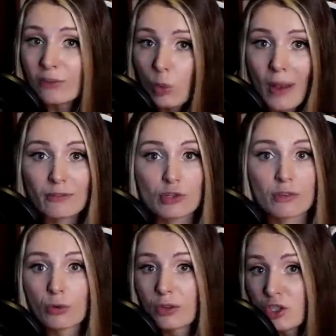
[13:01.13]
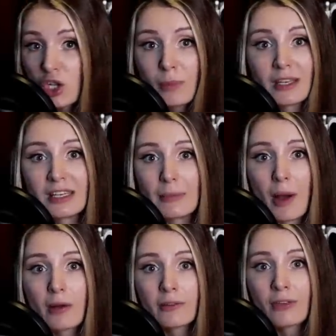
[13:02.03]
questions, or legitimate
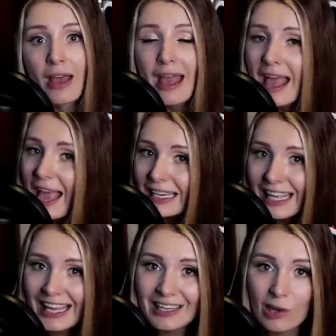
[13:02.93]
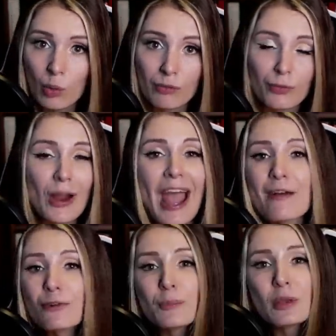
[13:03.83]
debunks. And Canada will
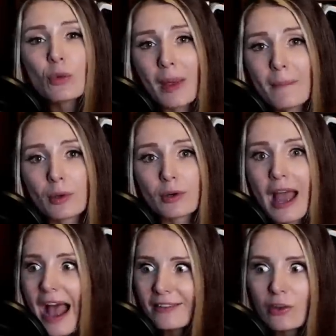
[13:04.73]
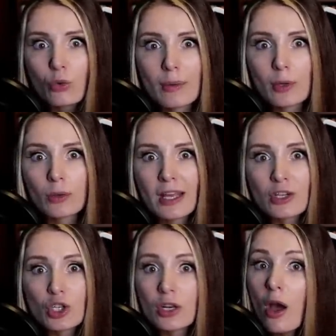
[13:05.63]
forever be remembered as a criminal
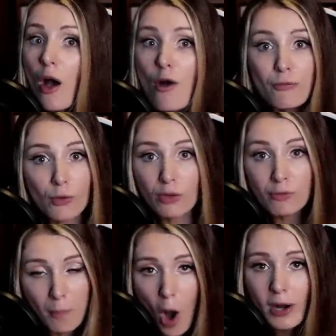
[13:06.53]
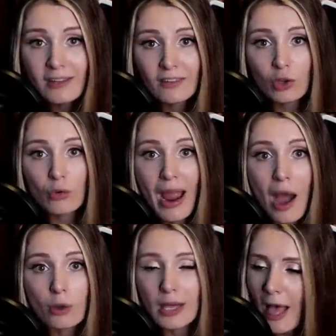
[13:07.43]
nation full of bodies in the
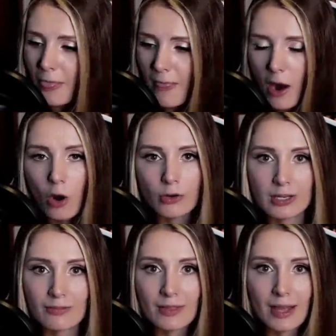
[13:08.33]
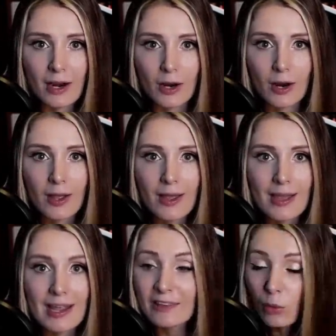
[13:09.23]
ground that aren't even there.
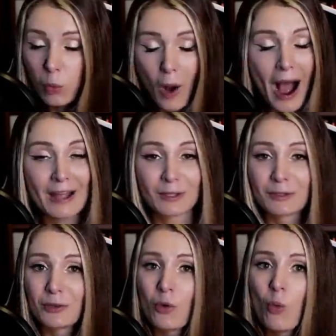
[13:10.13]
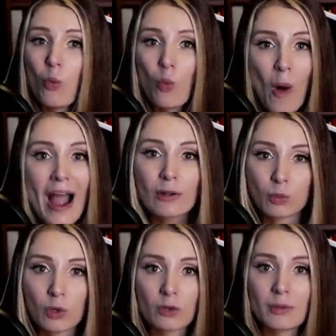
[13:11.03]
It's a wild, wild
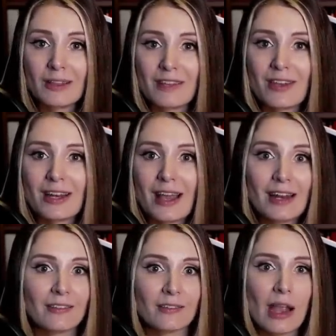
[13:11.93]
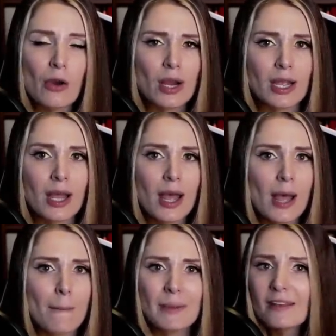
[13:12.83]
world we live in, and it's scary.
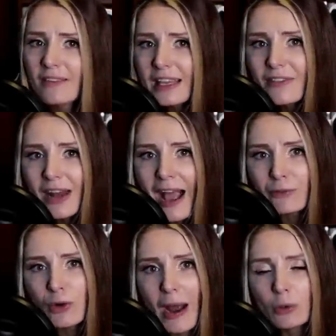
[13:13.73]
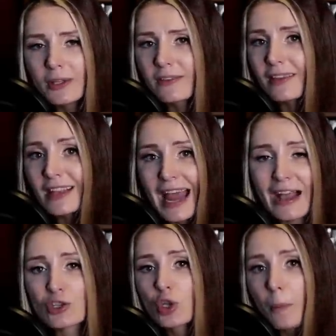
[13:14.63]
Because even after outlets like the
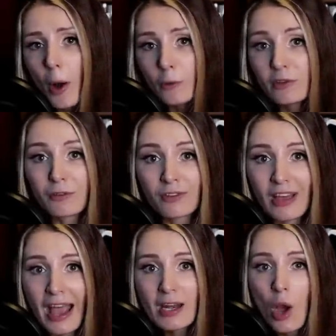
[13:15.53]
National Post have said,